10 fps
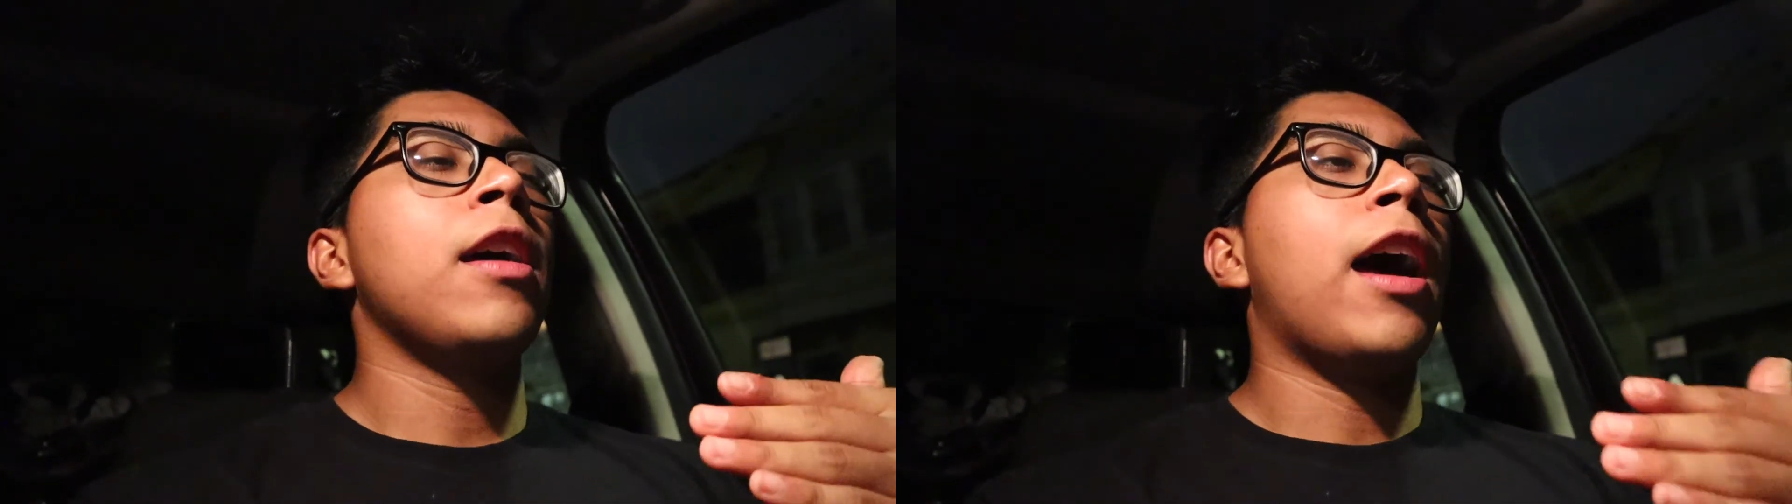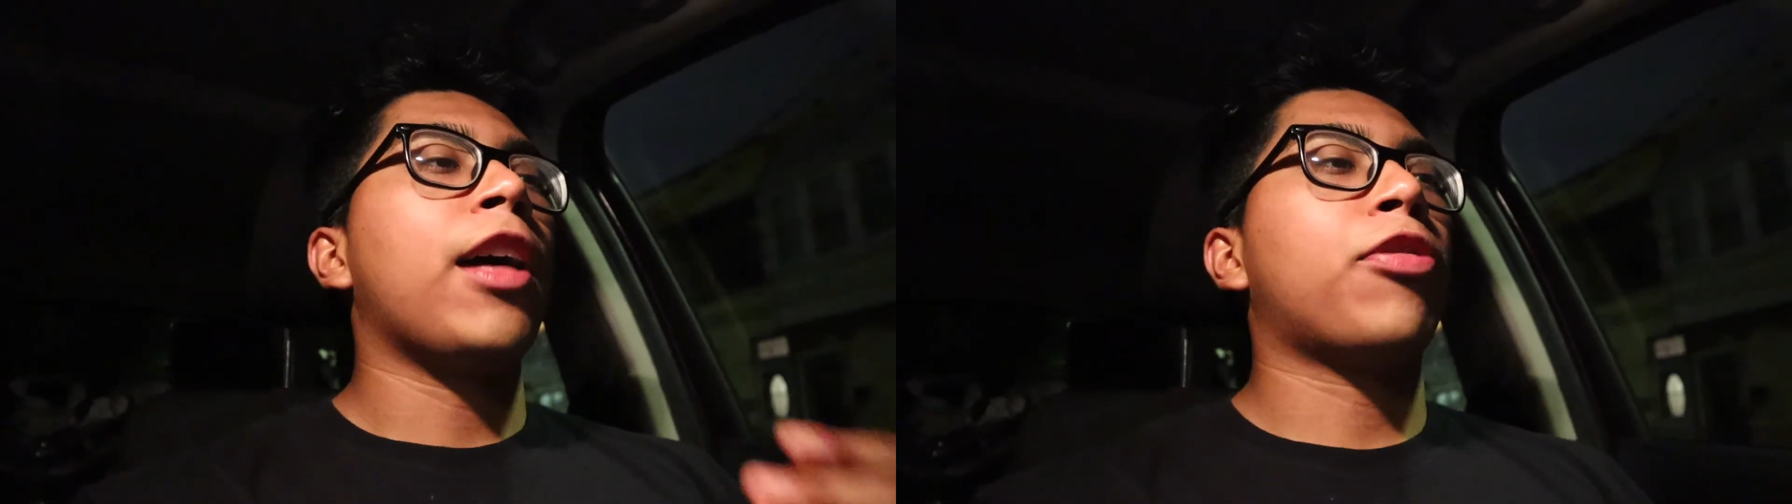
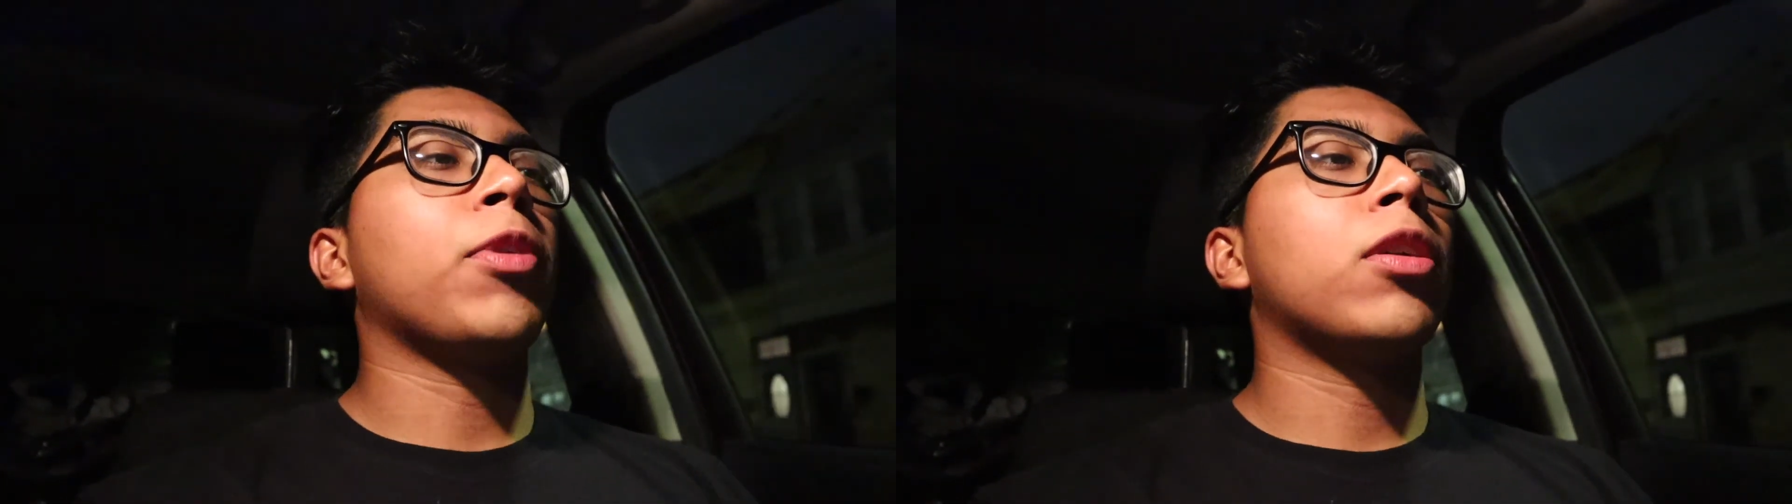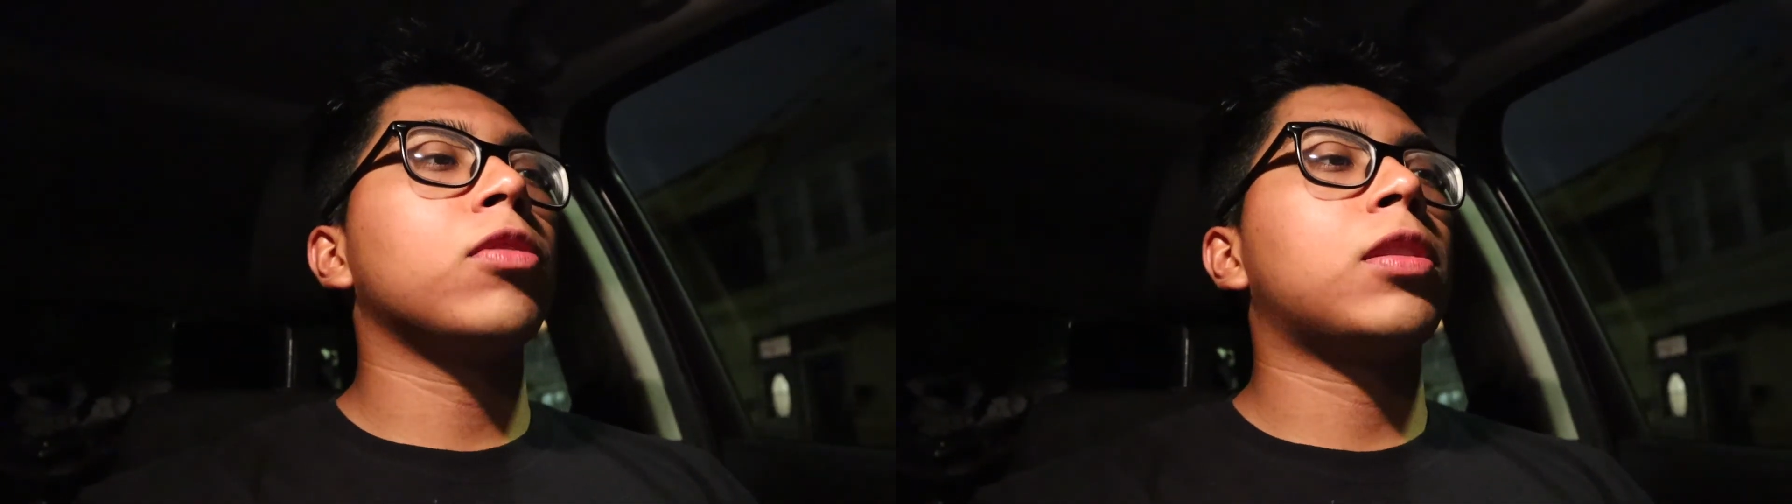at
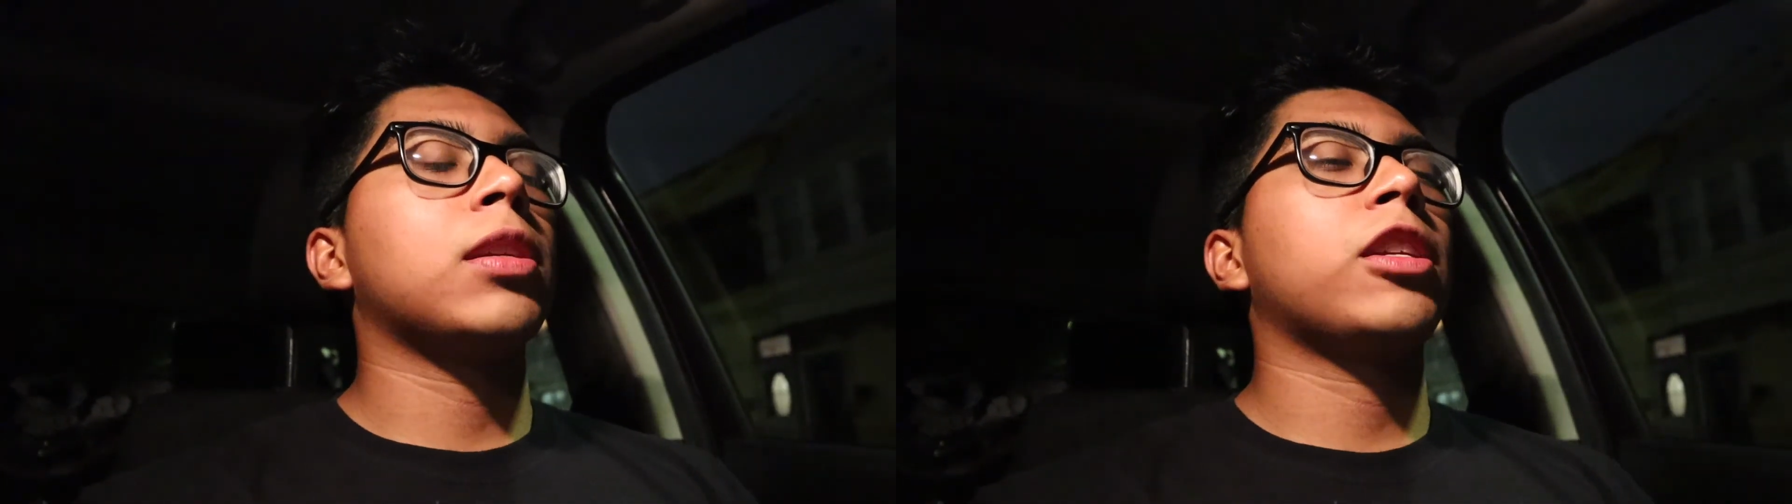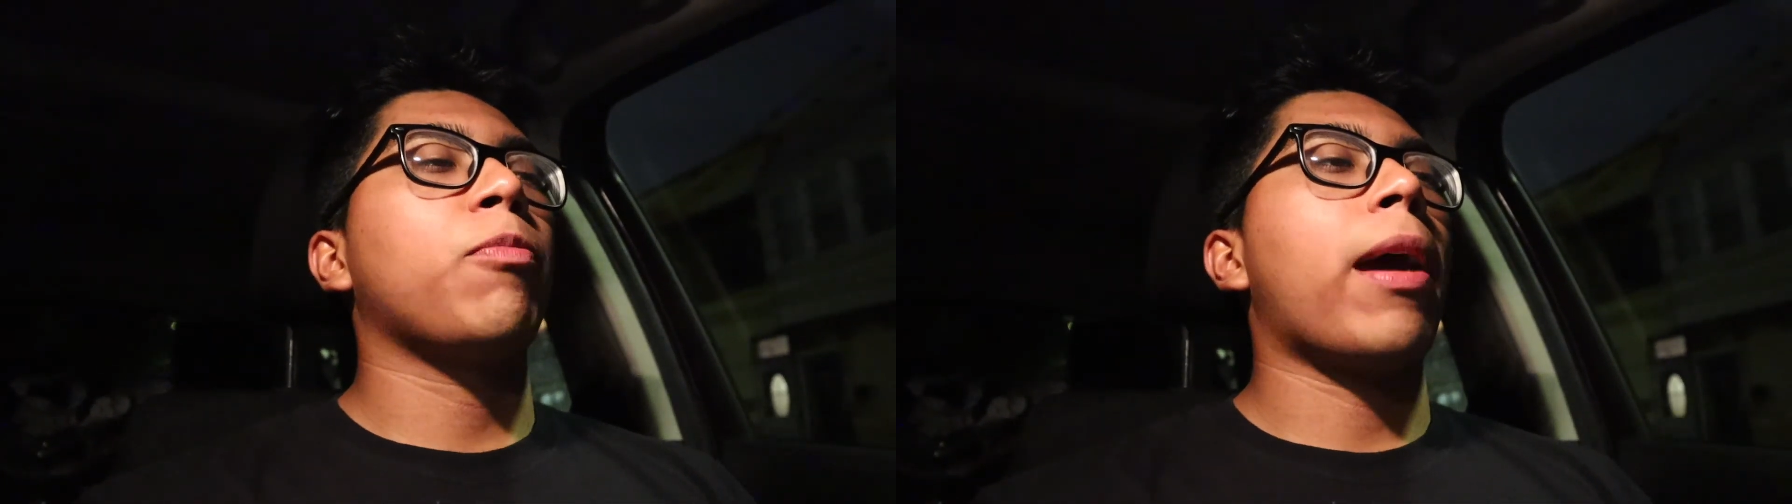
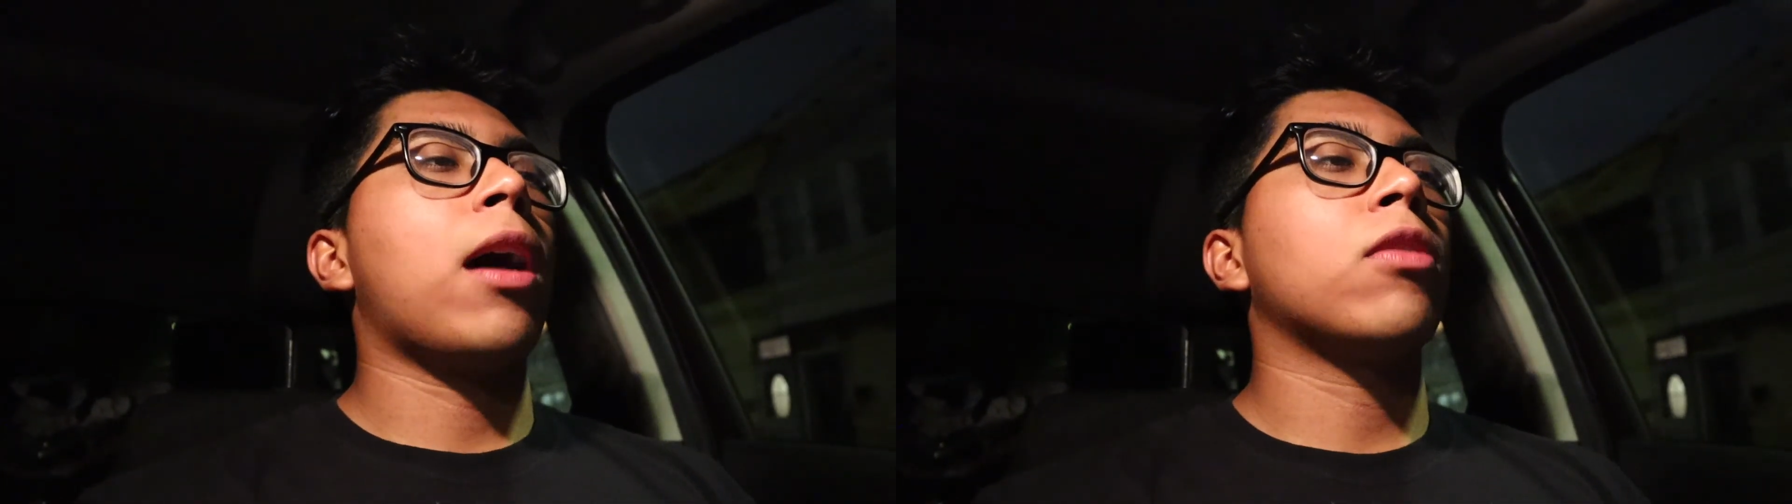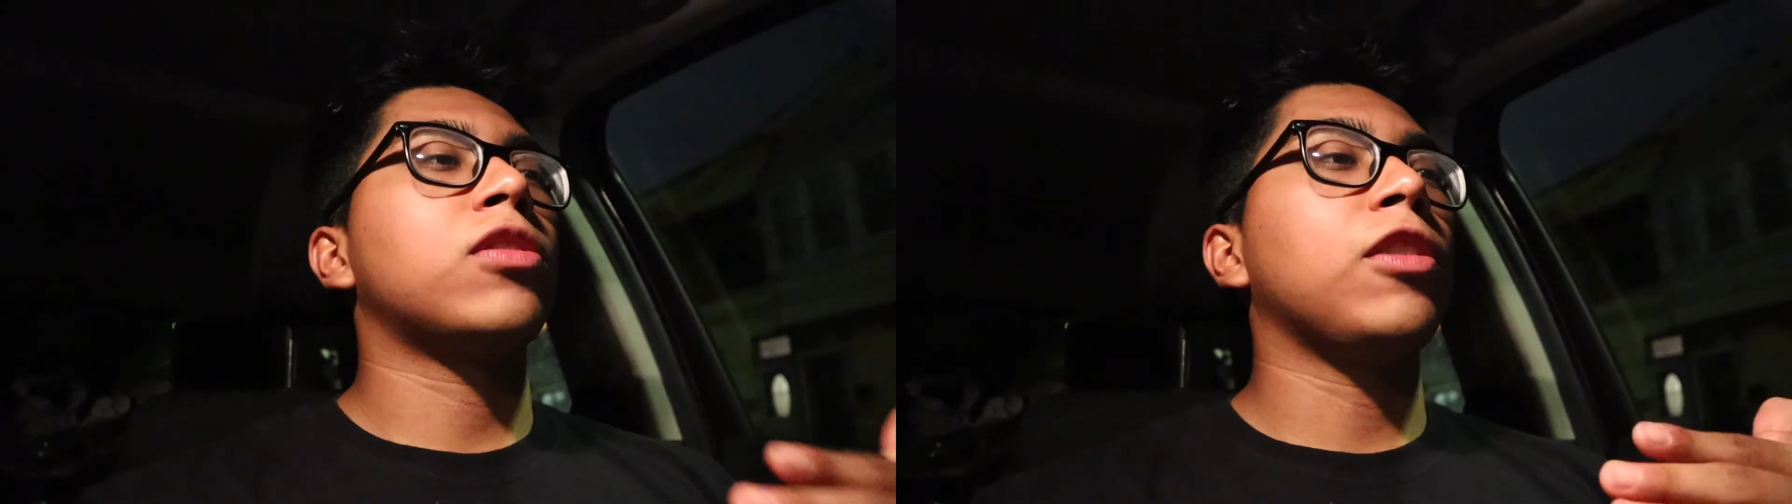360 pounds,